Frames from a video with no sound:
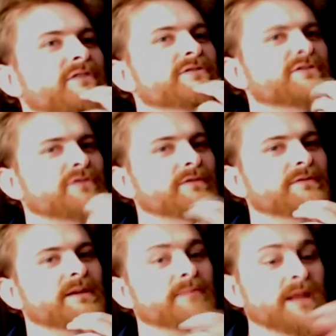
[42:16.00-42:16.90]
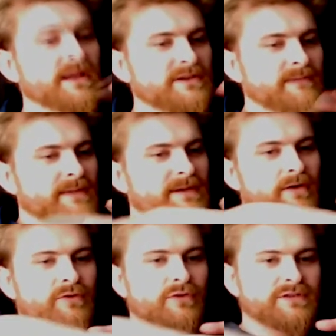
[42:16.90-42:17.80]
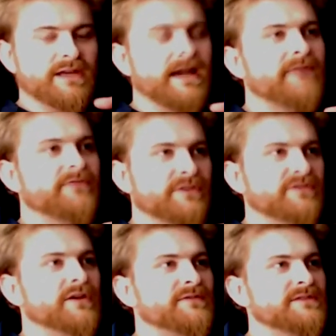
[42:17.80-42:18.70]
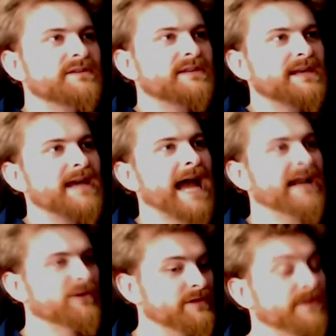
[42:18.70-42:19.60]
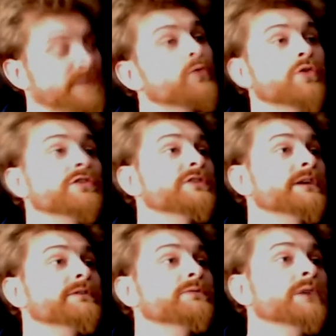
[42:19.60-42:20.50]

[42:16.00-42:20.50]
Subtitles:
culture, so maybe, of course, they have the surface of the sea and lots of underwater stuff as